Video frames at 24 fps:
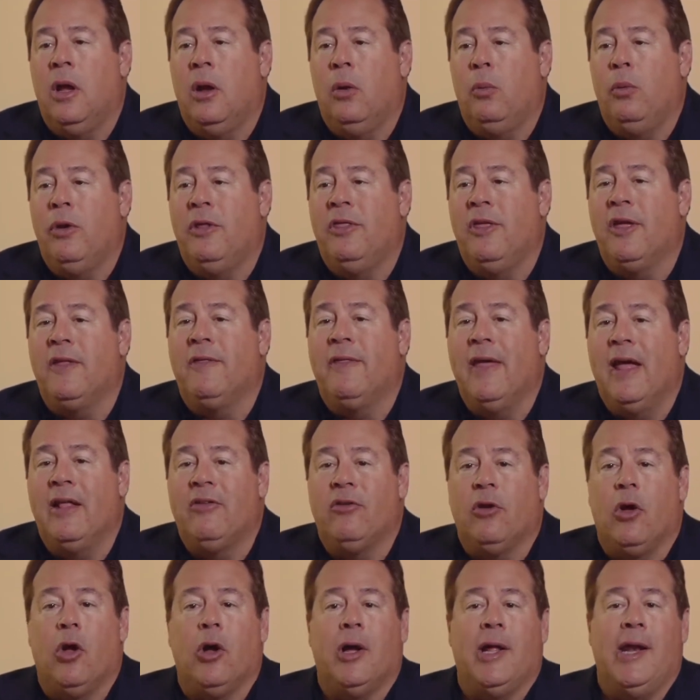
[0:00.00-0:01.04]
We think
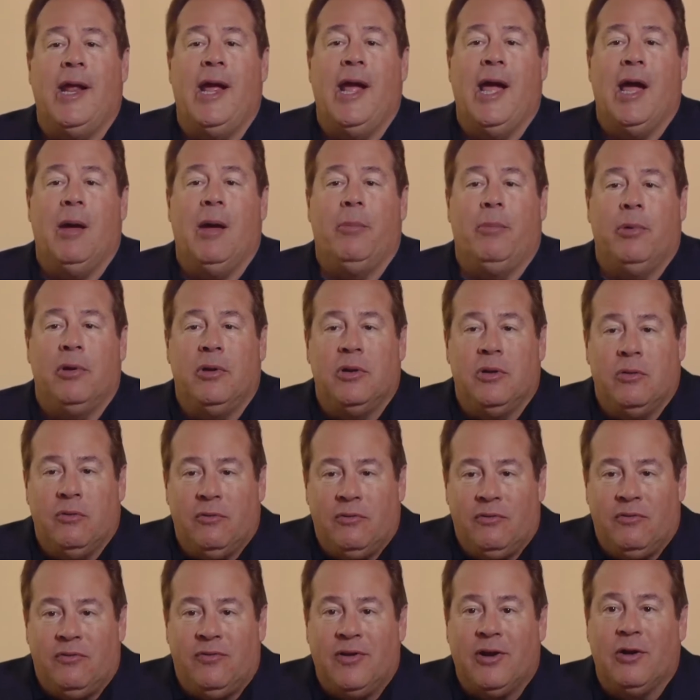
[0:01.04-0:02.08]
that's all going to happen
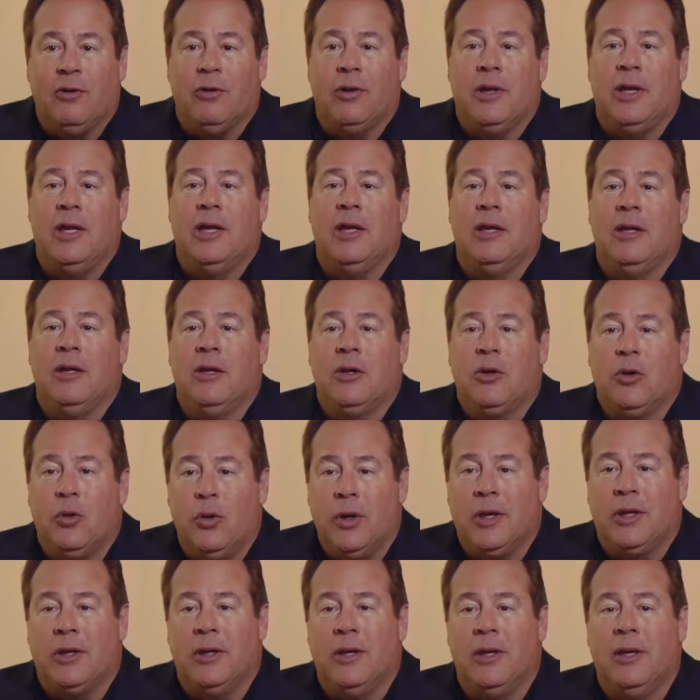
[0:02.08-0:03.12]
fairly
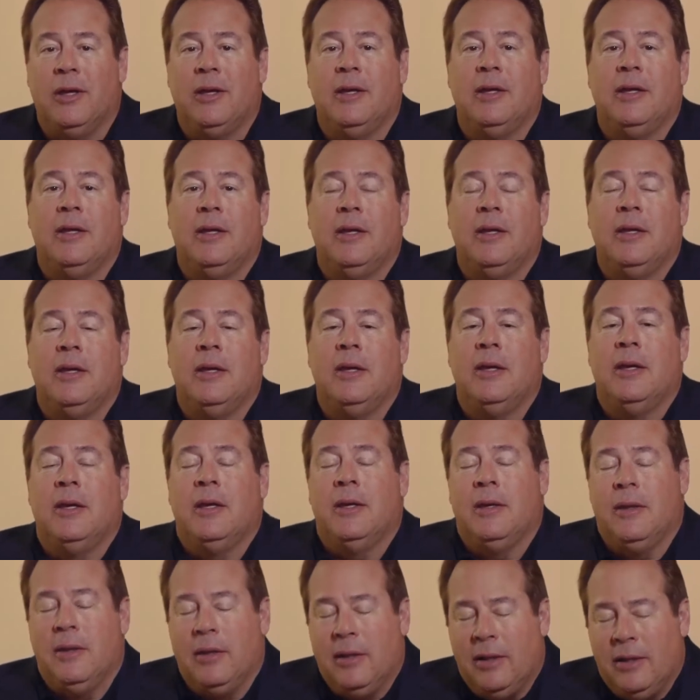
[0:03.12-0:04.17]
quickly,
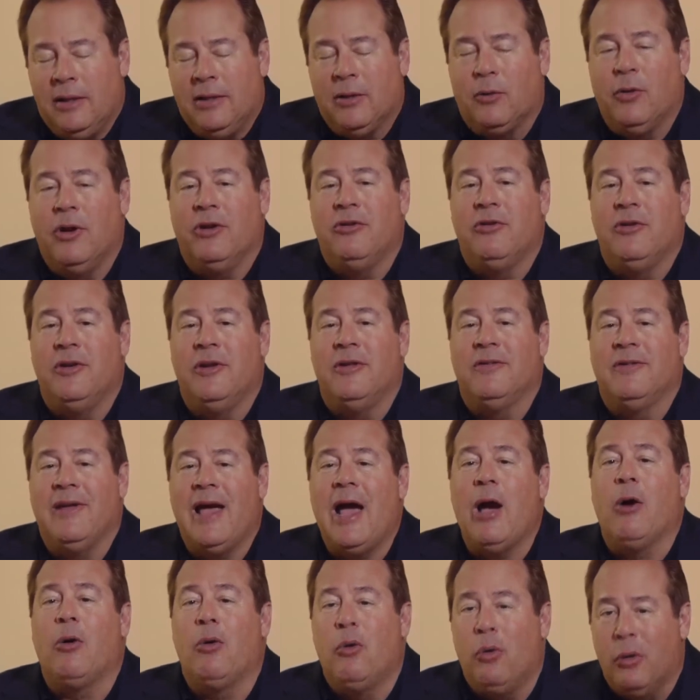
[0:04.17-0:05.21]
and the question is,
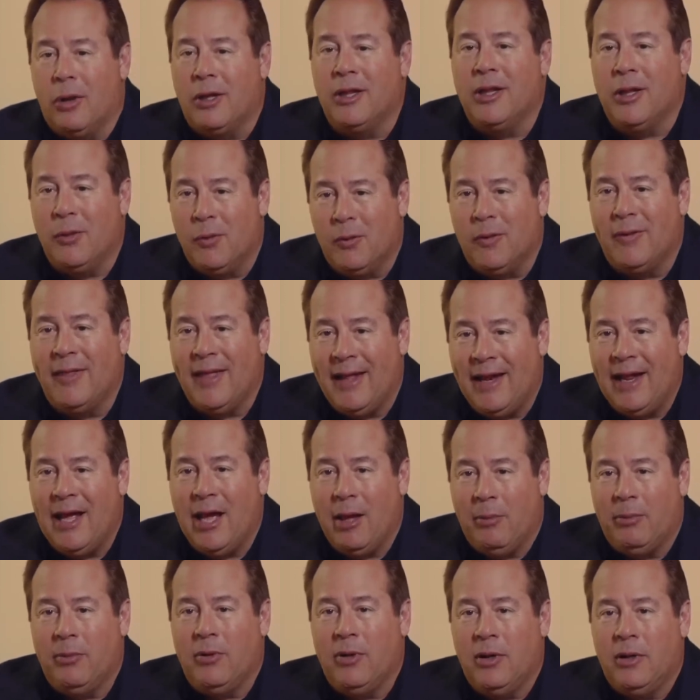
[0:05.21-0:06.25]
how quickly will that
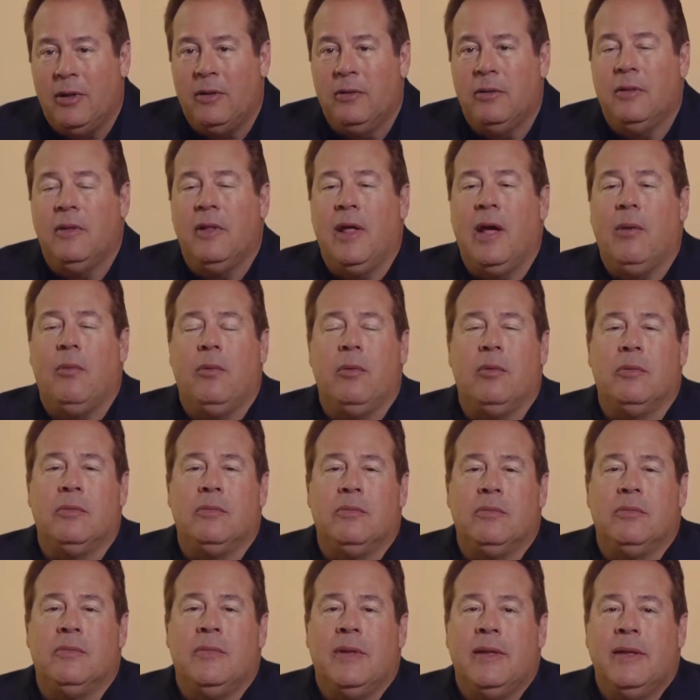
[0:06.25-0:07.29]
happen? And that will
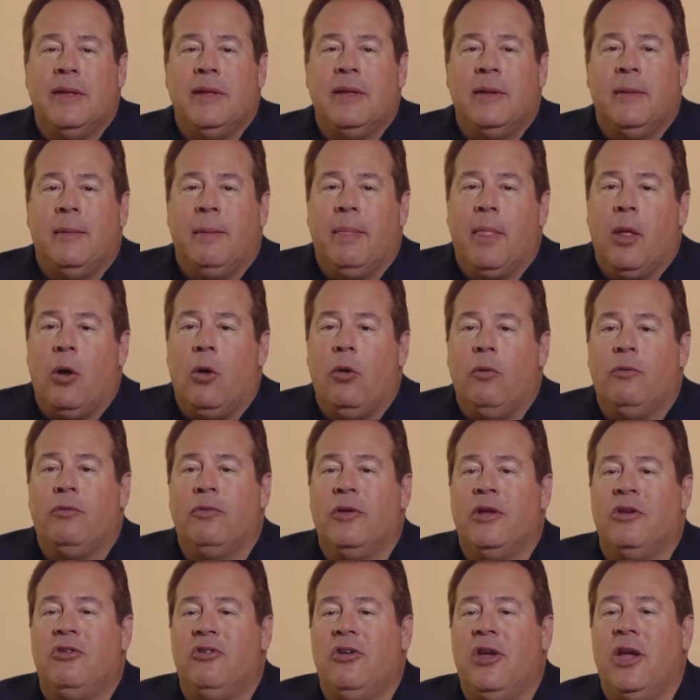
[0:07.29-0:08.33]

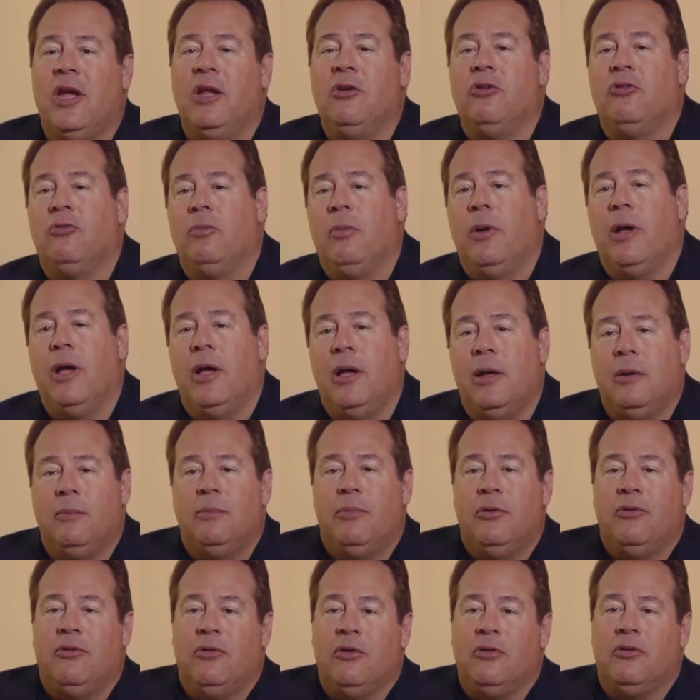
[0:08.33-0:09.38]
hopefully change my
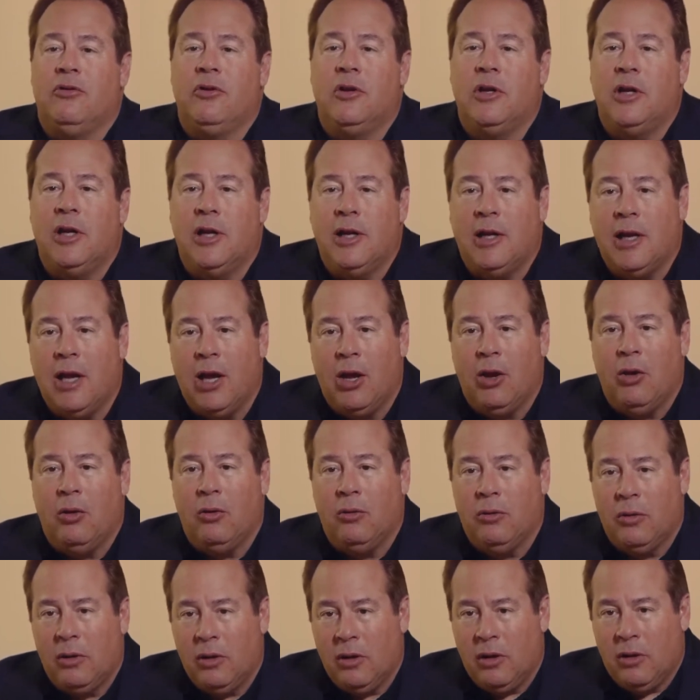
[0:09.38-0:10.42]
position on how
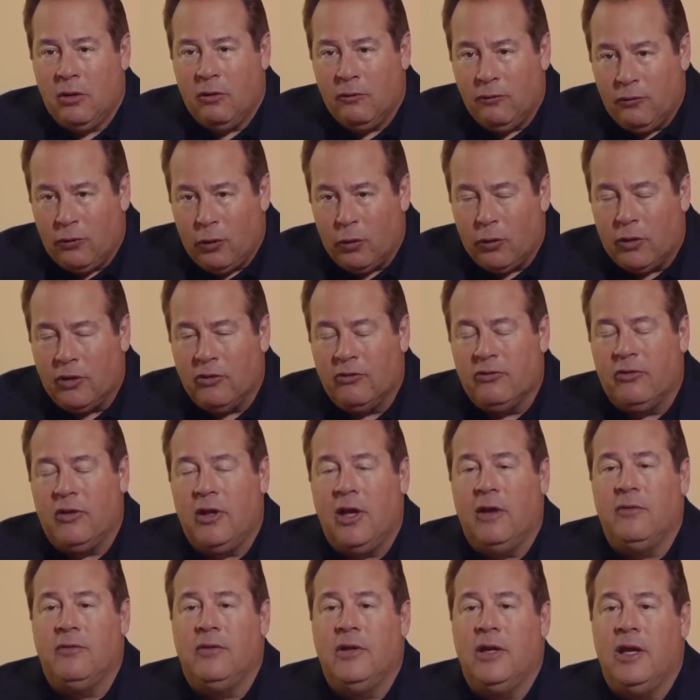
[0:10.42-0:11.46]
focused the
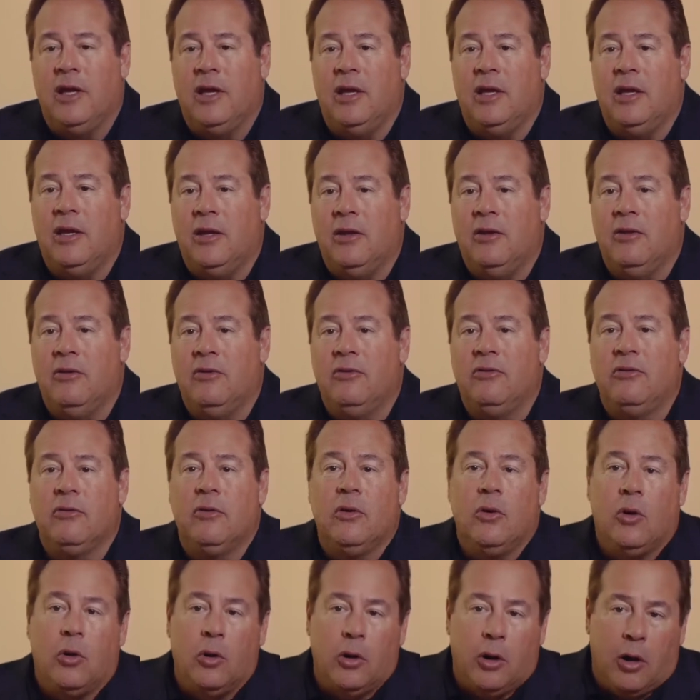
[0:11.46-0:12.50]
FDA is
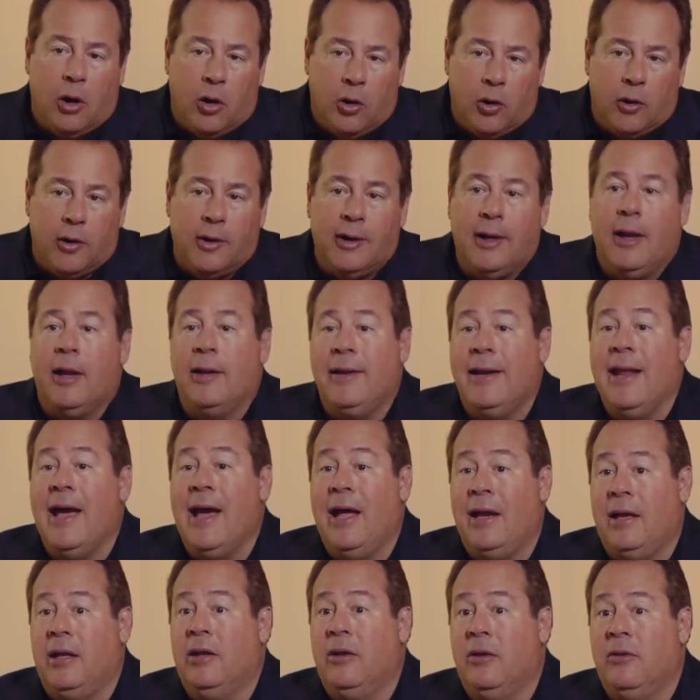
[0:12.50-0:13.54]
or
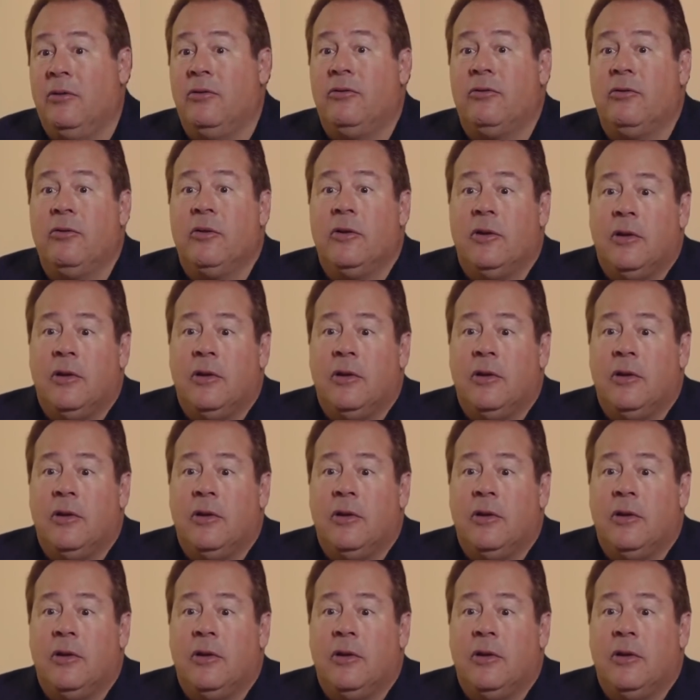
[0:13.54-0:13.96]
not is